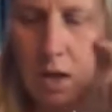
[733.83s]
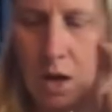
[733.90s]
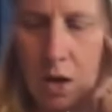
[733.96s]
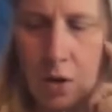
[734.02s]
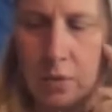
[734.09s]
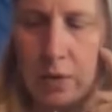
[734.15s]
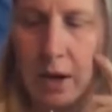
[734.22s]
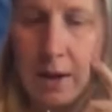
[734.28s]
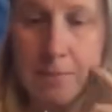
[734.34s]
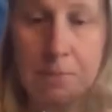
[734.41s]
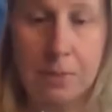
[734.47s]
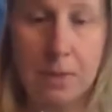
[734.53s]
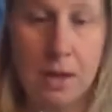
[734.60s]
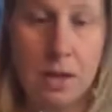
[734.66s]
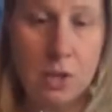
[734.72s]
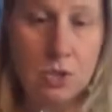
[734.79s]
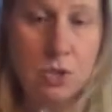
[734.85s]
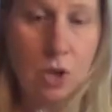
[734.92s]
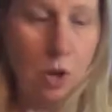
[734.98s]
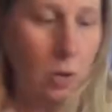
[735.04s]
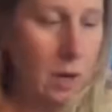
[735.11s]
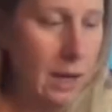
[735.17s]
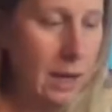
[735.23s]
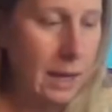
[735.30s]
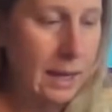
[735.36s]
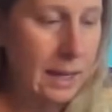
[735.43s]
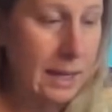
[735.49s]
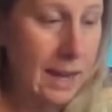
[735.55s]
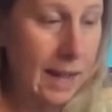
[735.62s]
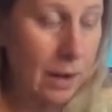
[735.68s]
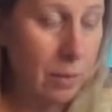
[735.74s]
All right, so
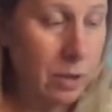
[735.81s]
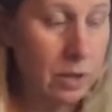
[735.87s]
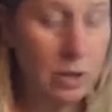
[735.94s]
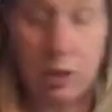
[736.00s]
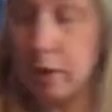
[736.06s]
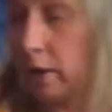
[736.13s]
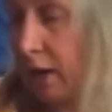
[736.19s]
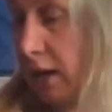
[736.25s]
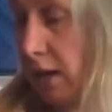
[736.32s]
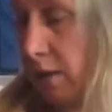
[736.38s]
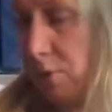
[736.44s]
now we're going to go ahead.